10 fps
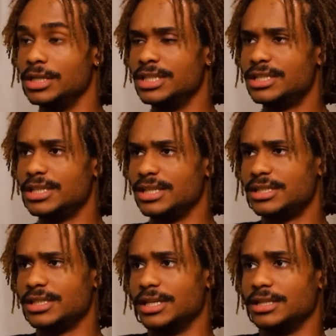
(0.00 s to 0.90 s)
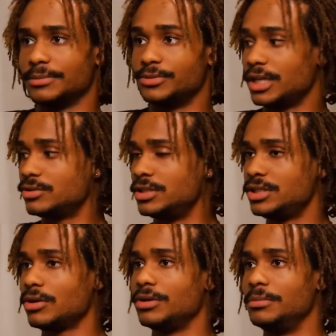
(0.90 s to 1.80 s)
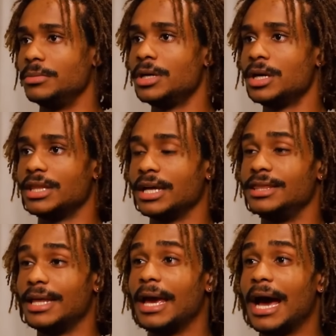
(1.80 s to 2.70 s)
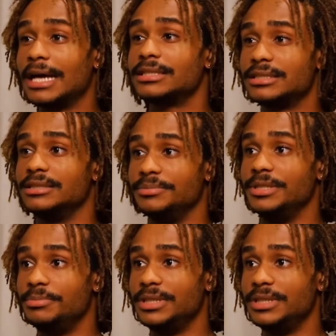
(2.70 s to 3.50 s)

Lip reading: in this incident. I'm trying to tell him that there has to be